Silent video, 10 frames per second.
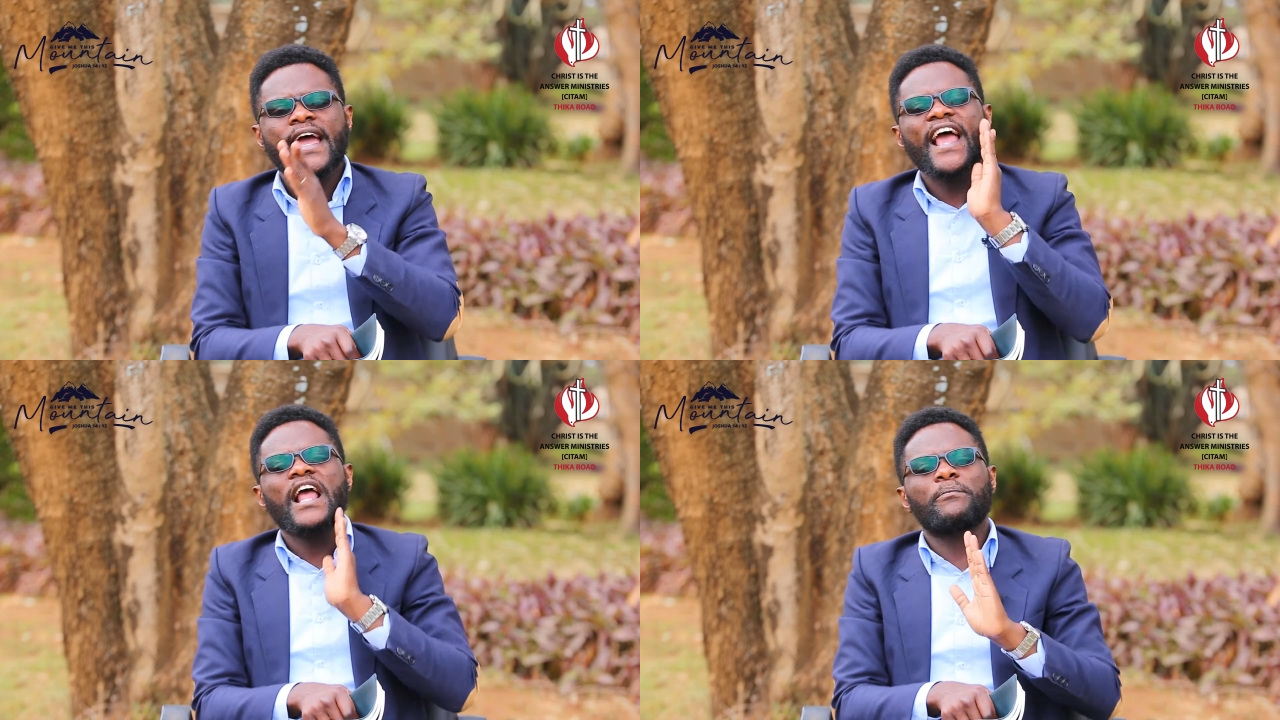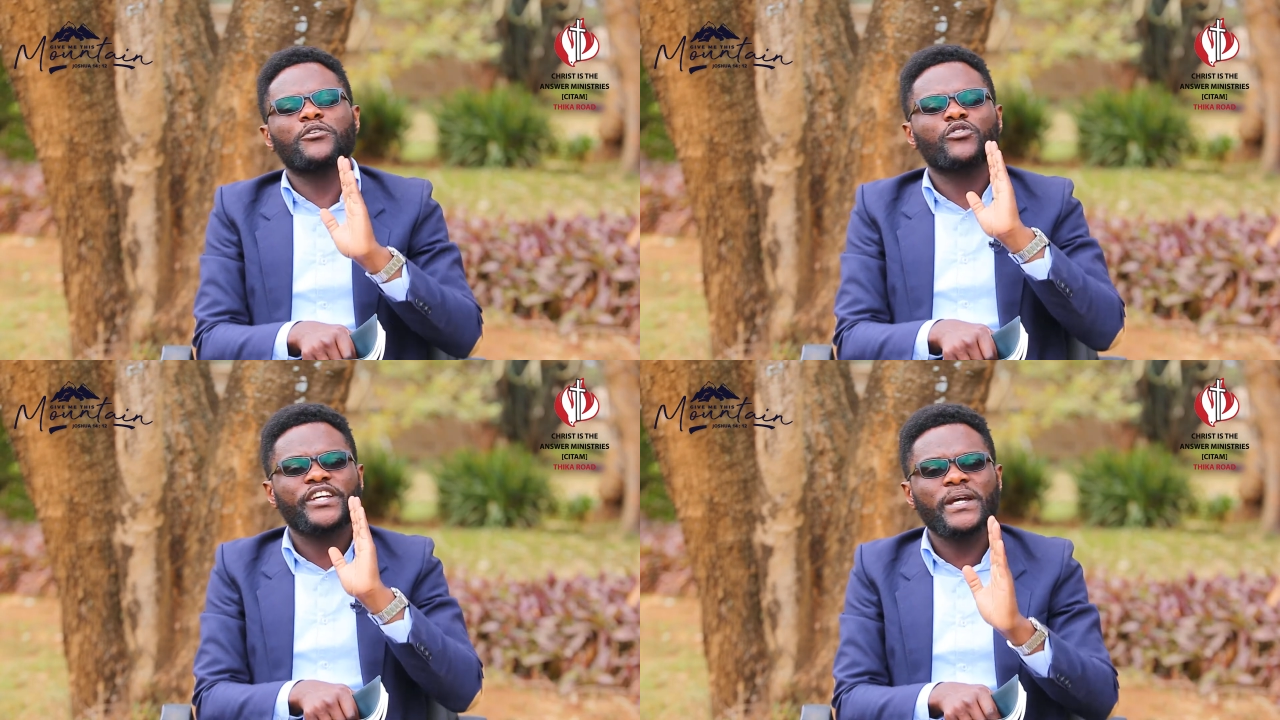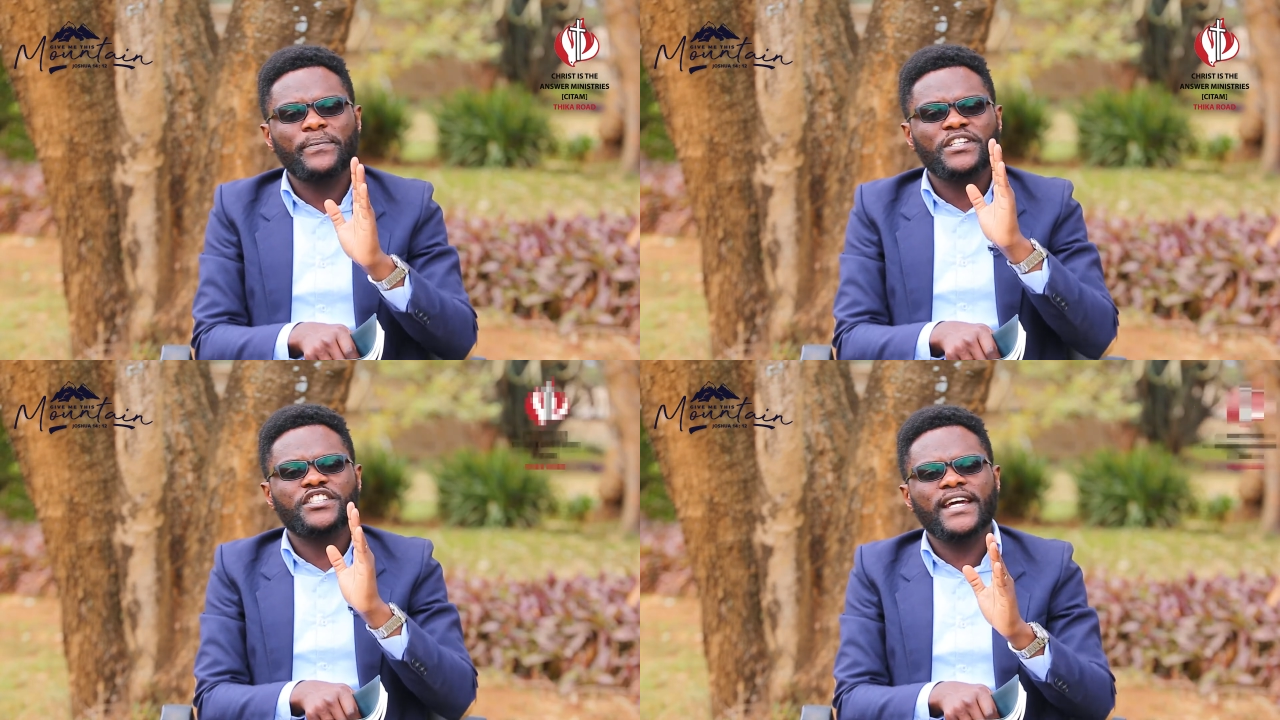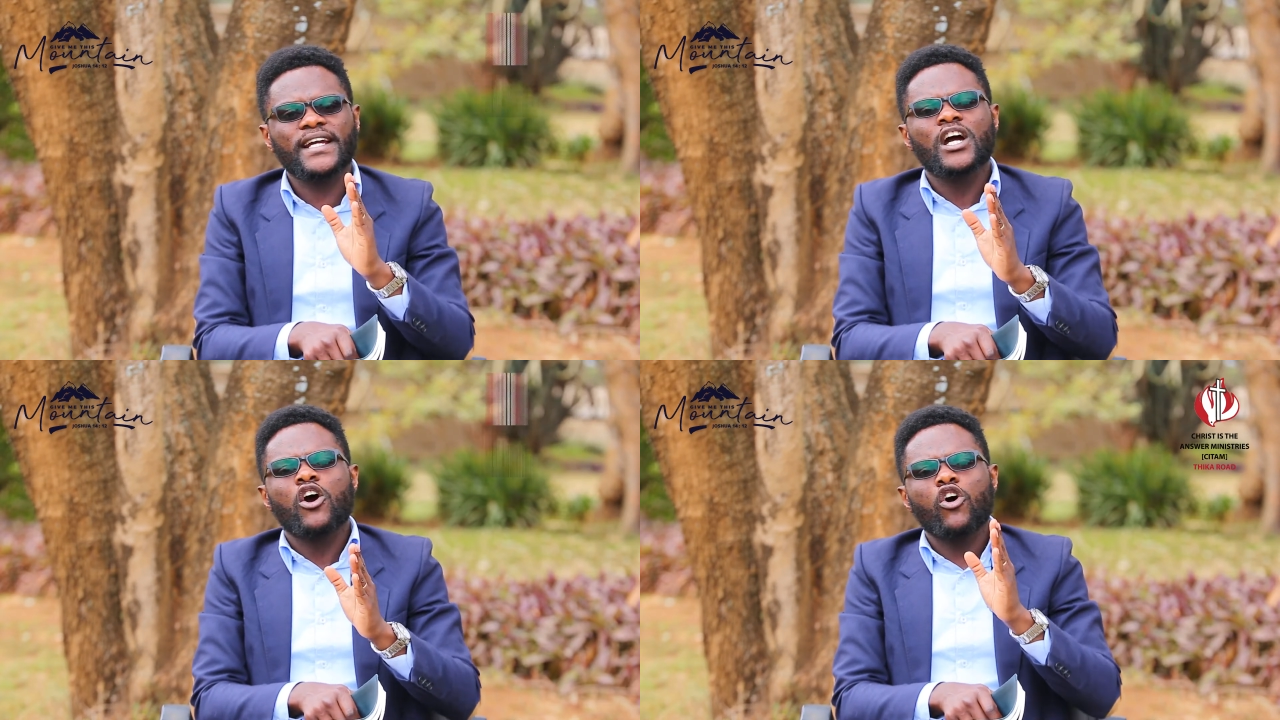help you to keep in
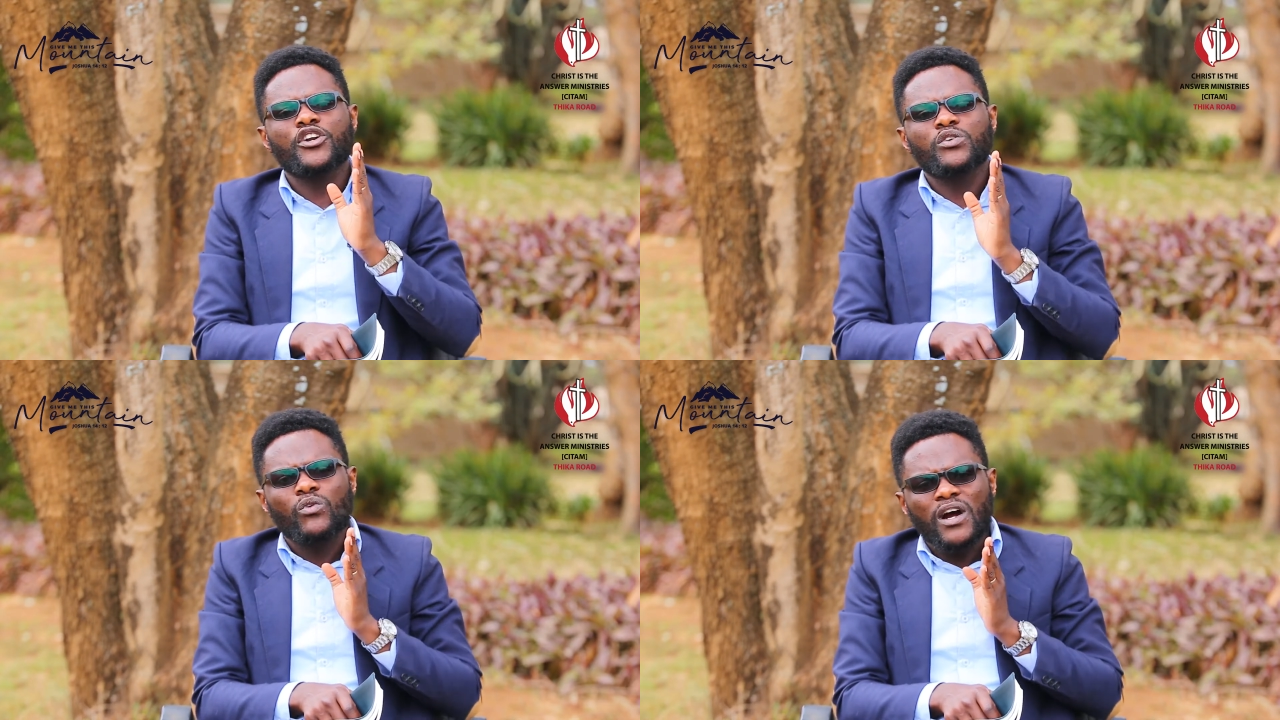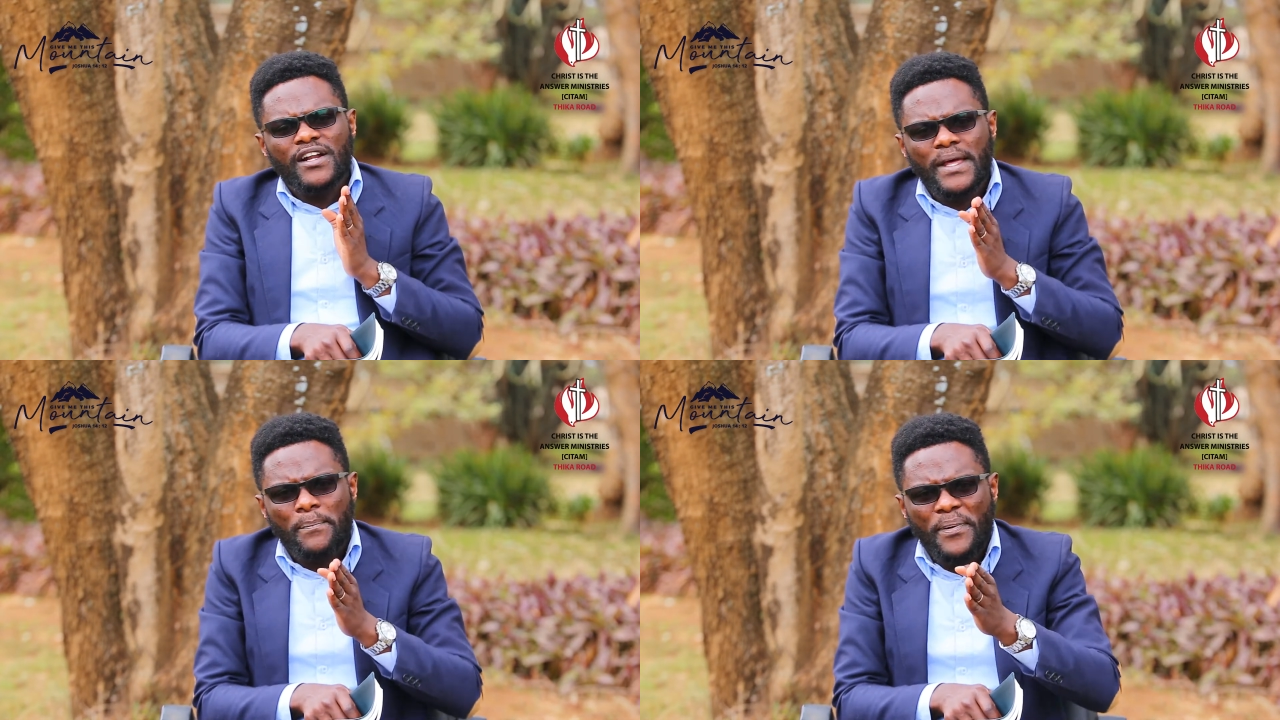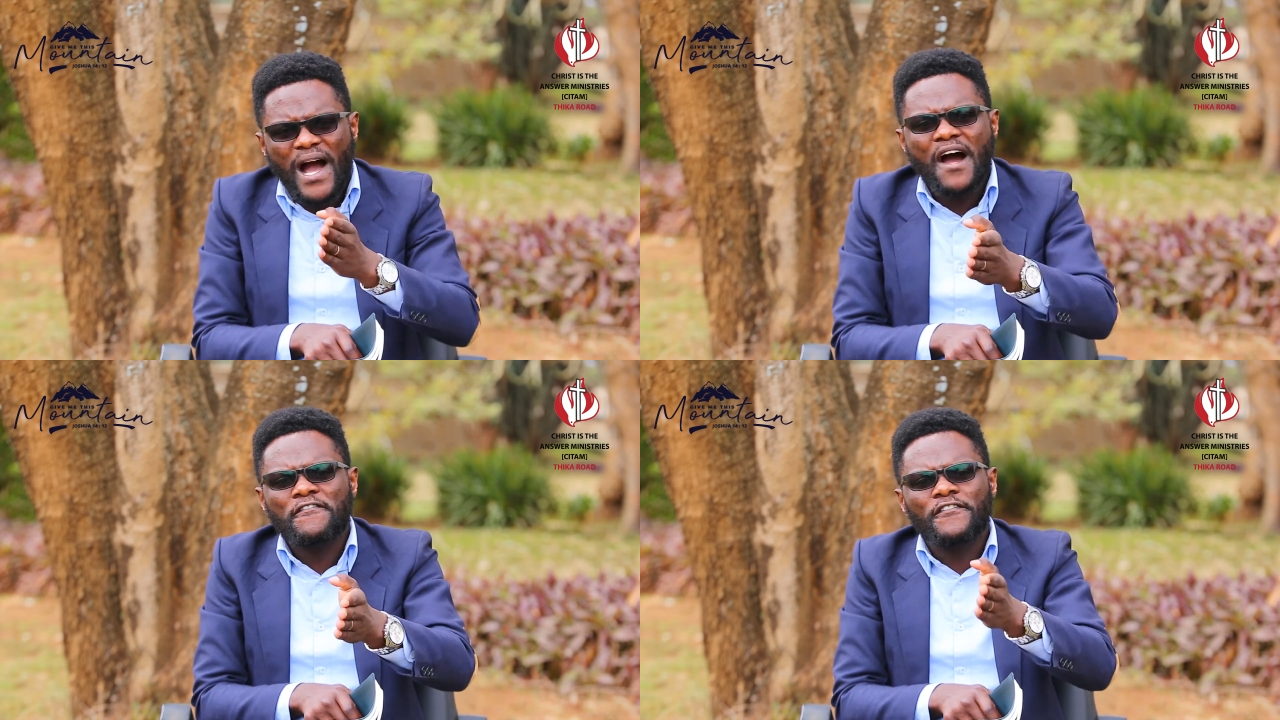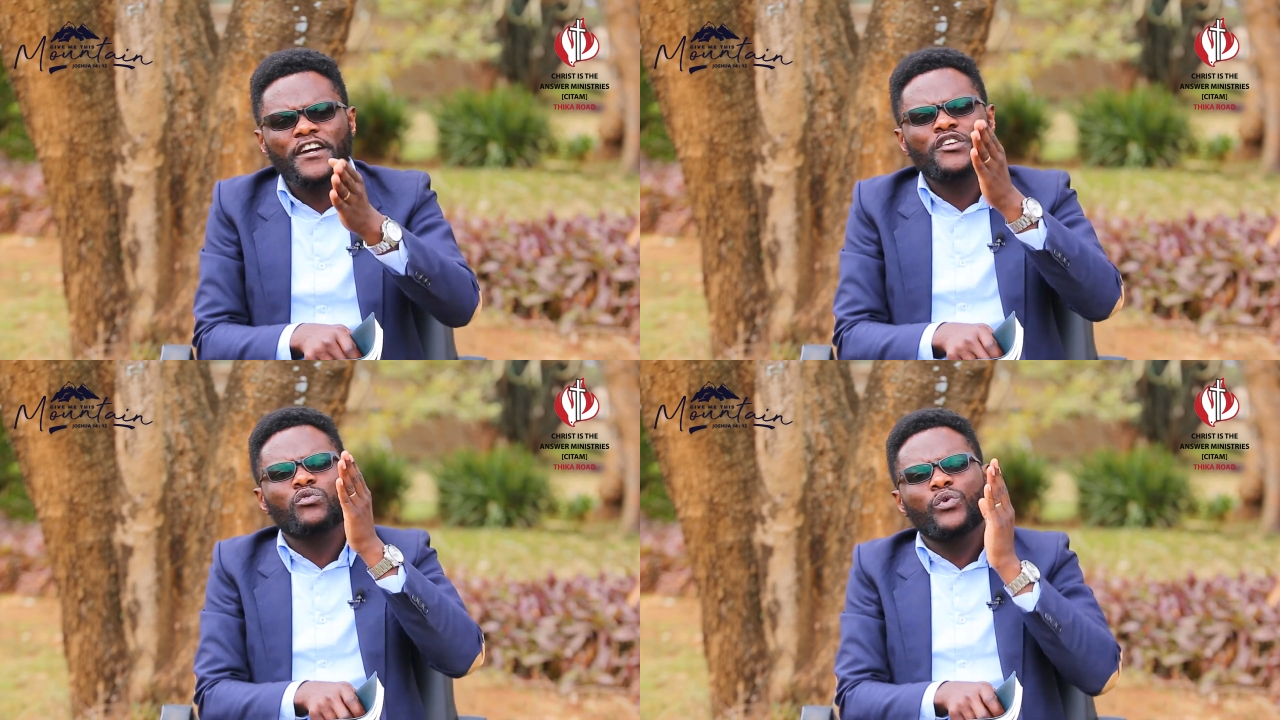check on the path
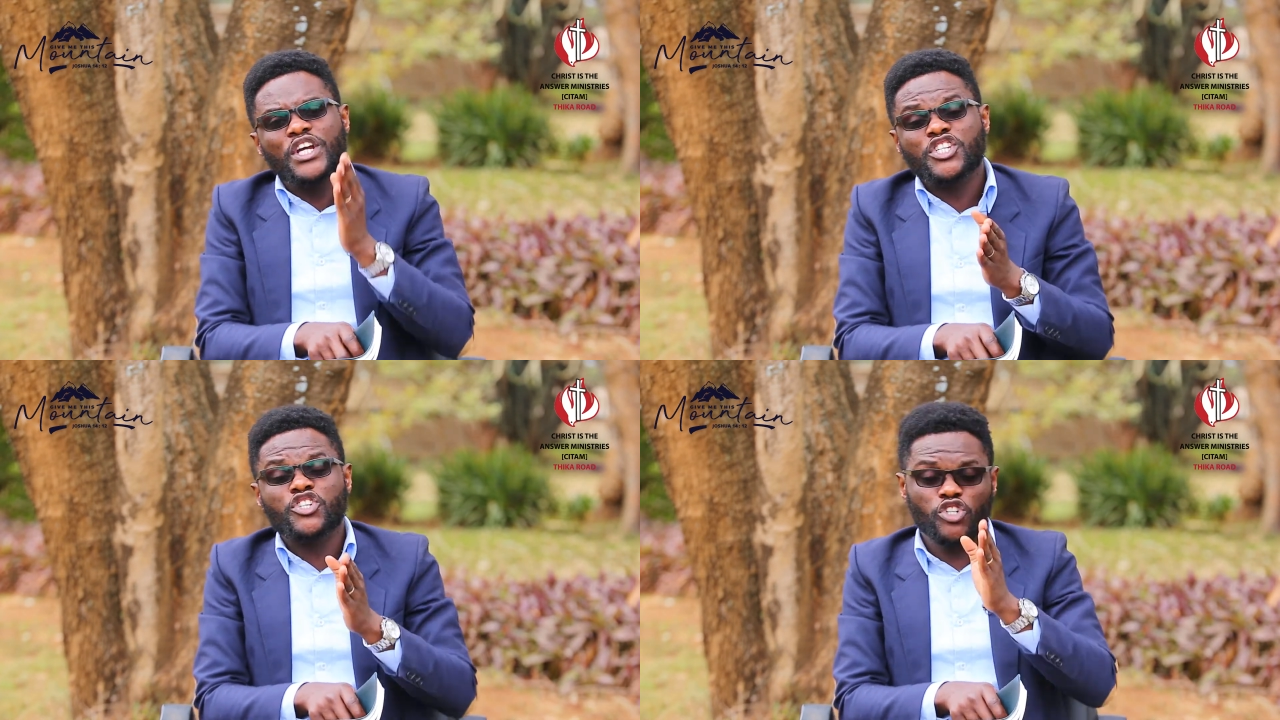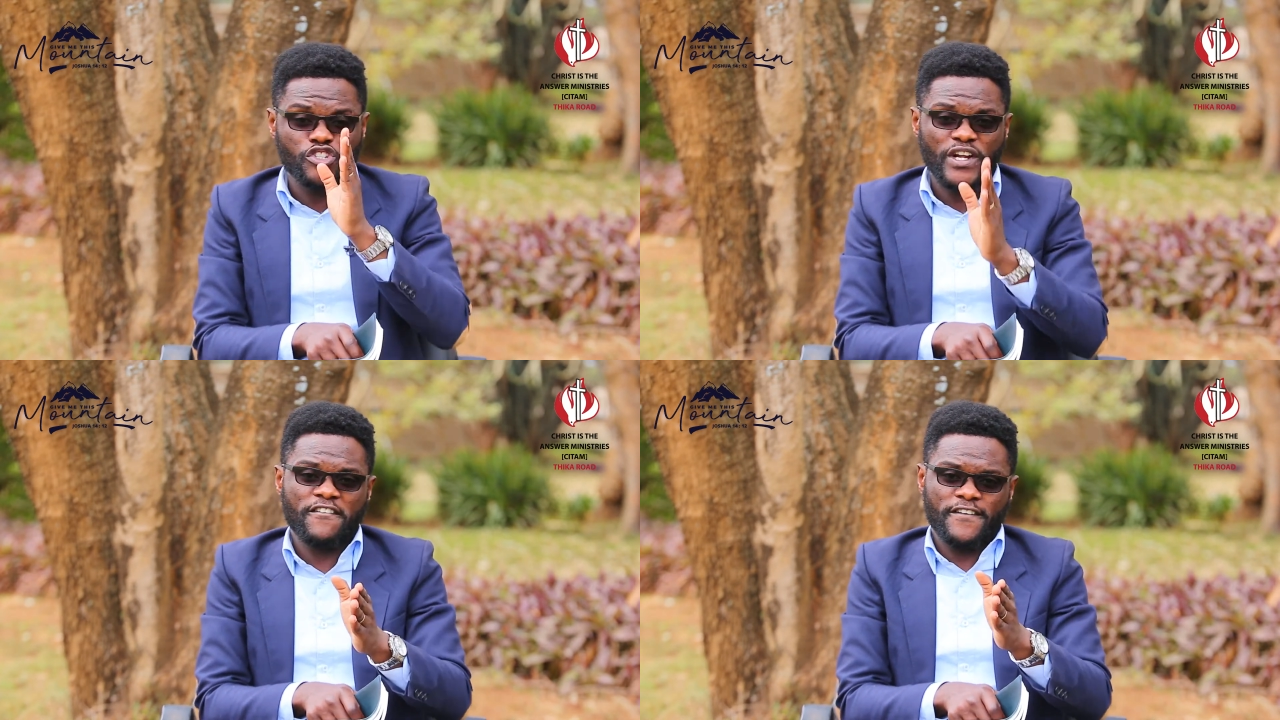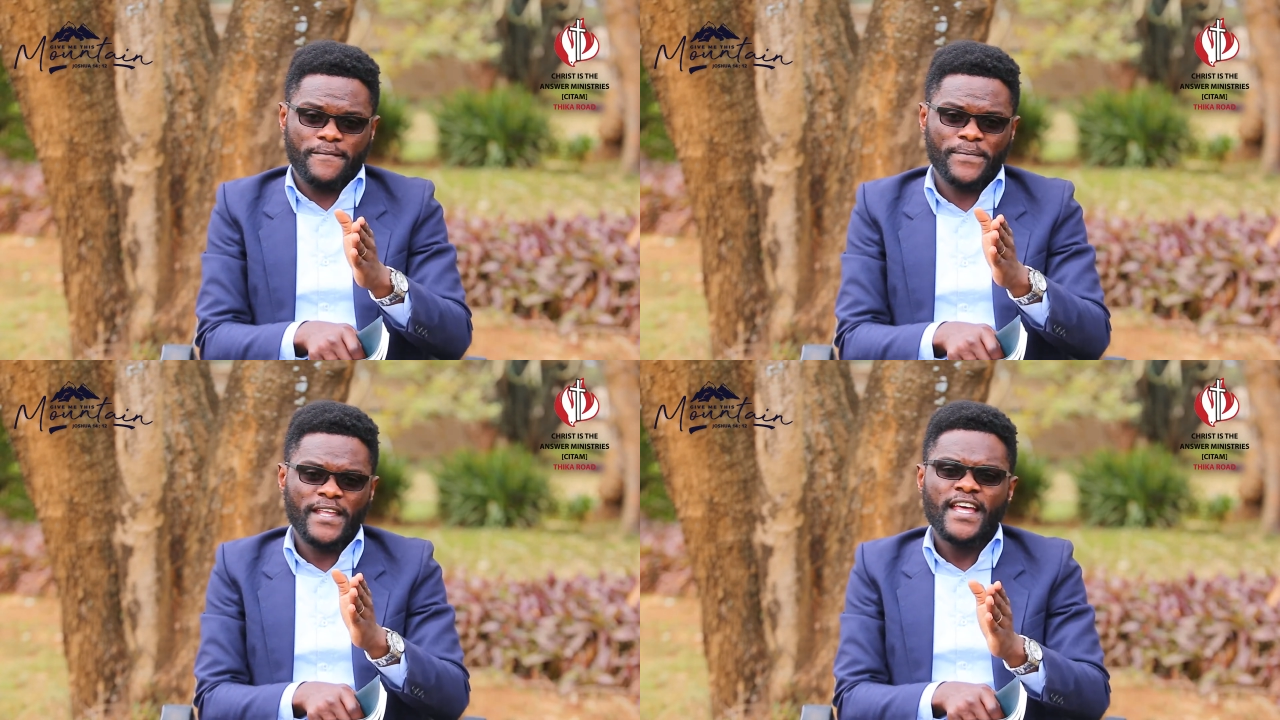in which you're driving.